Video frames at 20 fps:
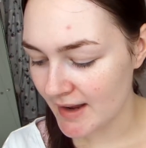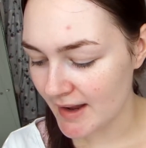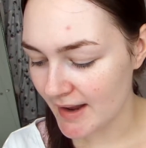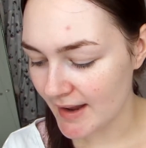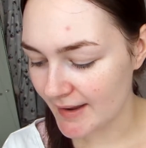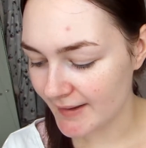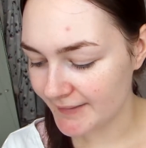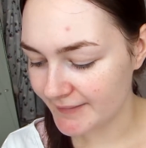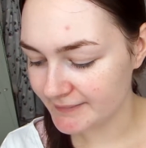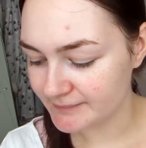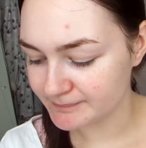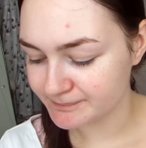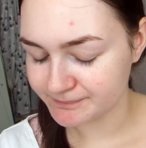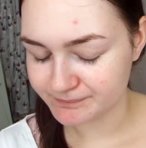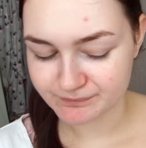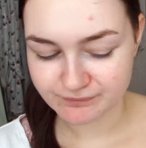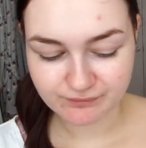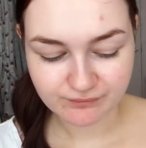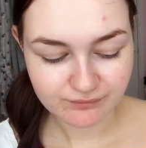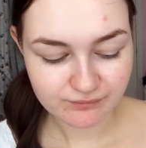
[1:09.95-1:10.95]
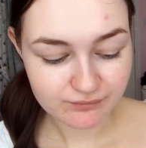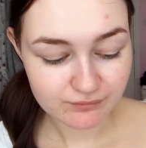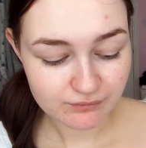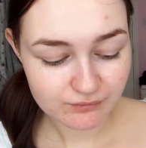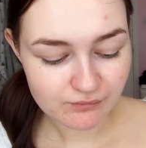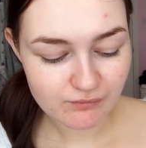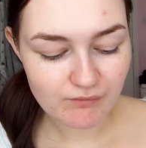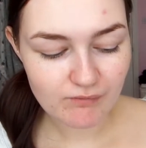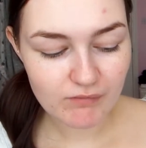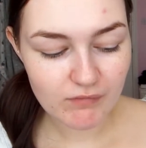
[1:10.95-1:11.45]
Um,
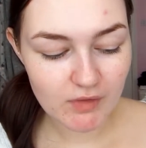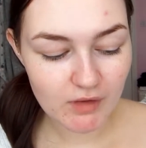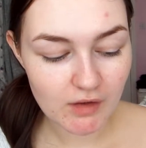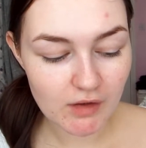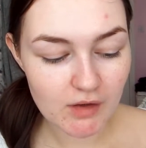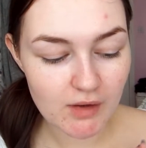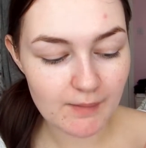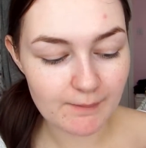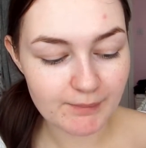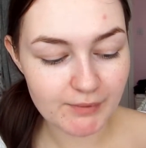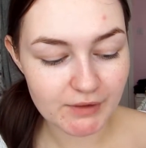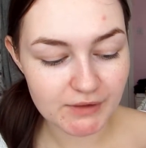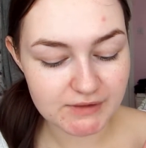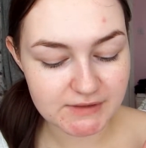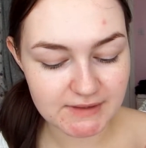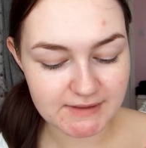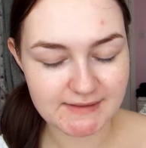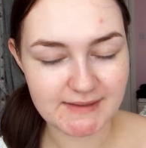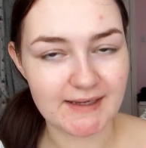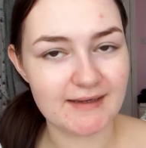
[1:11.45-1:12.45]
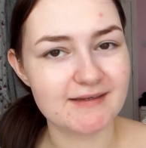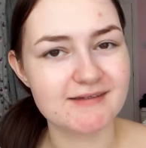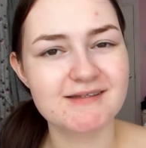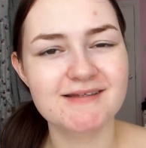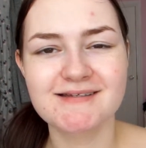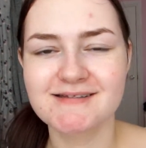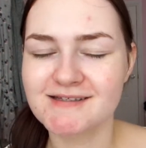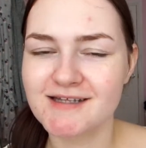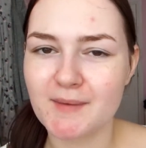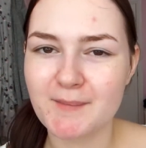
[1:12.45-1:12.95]
but yes,
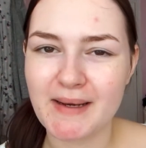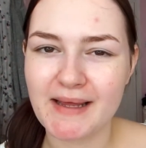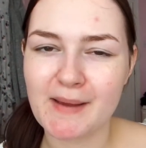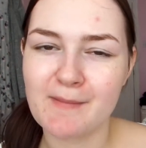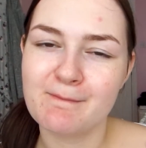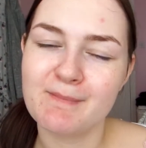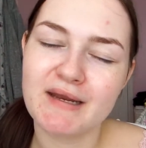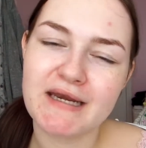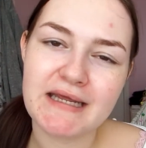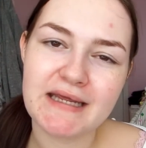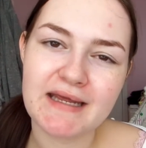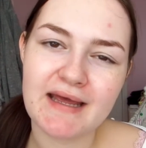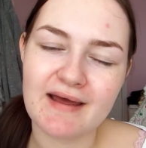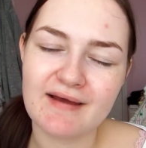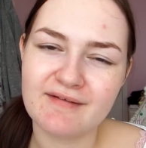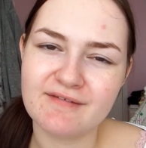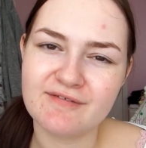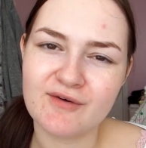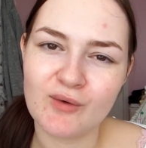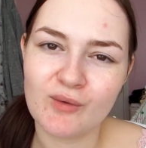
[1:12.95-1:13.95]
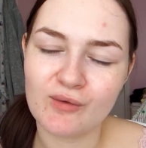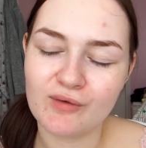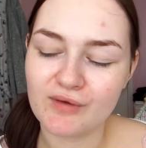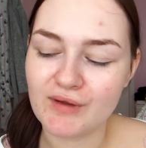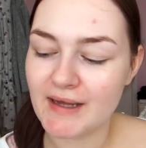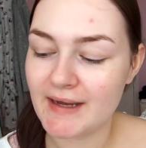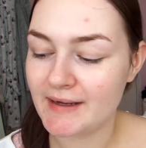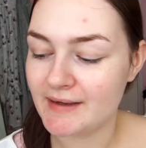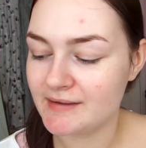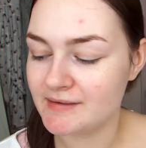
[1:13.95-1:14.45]
this is going to be like a mini elf haul
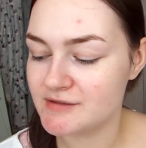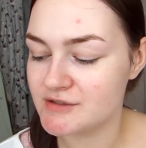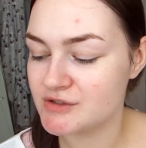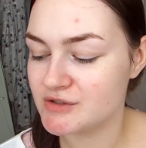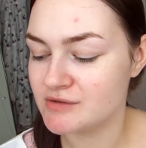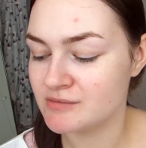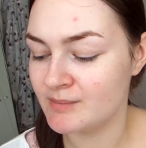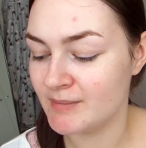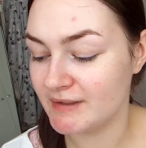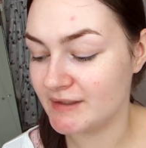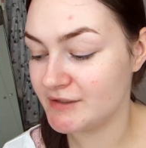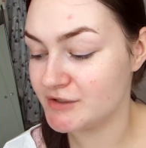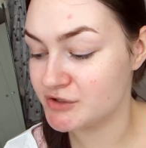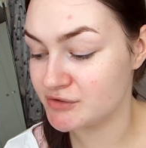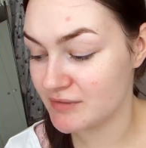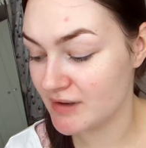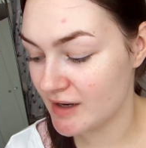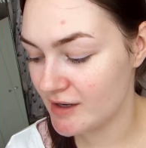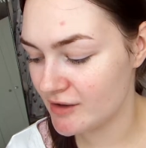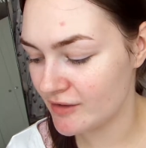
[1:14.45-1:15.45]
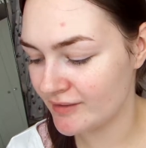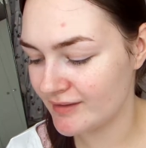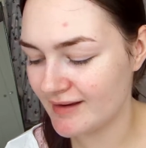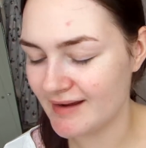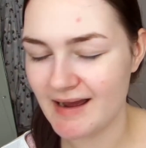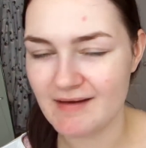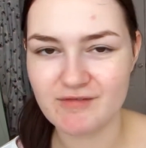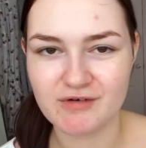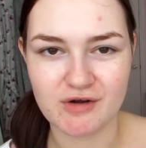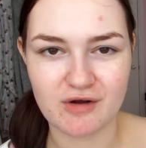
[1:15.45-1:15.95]
and mini try on. I
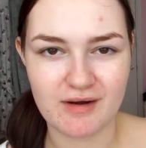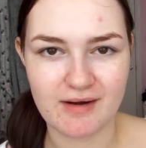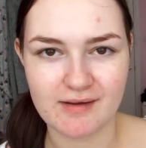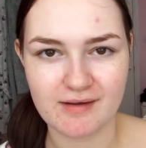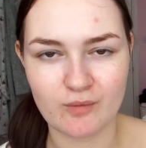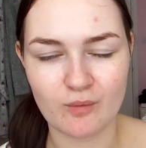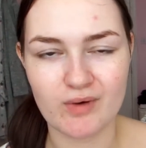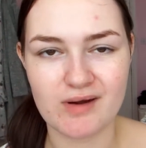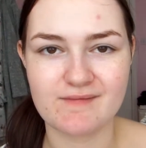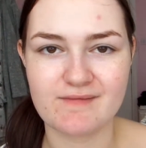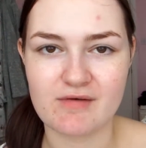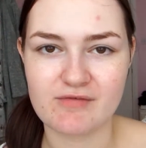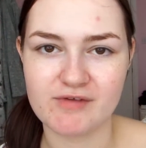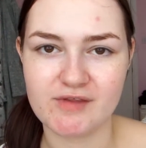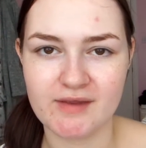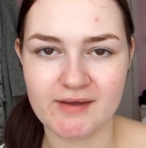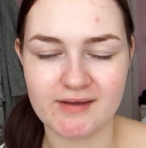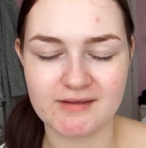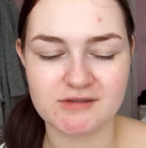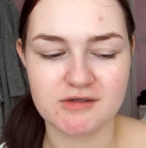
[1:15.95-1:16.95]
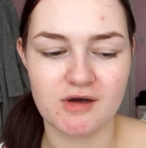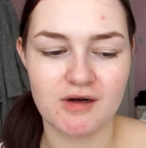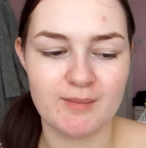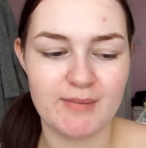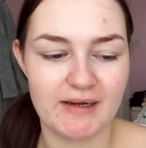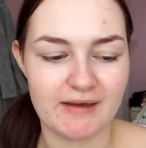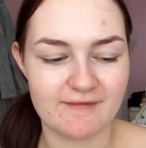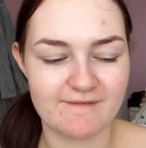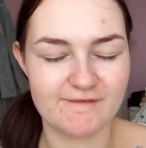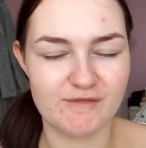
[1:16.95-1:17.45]
haven't got like one of everything, it's not going to
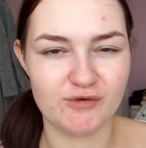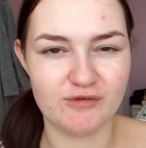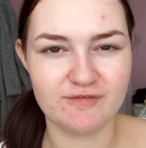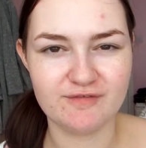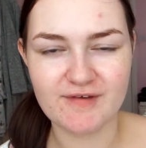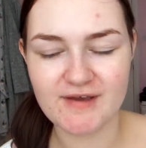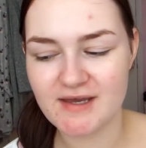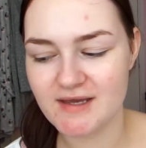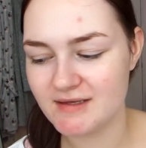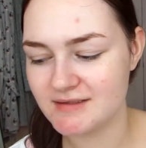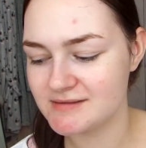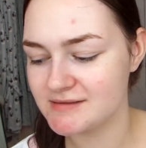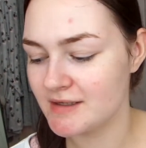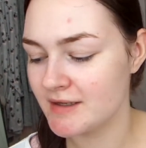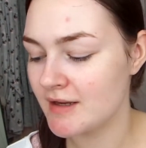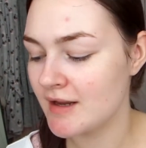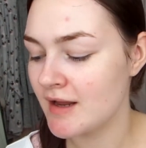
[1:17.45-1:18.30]
be like a full face,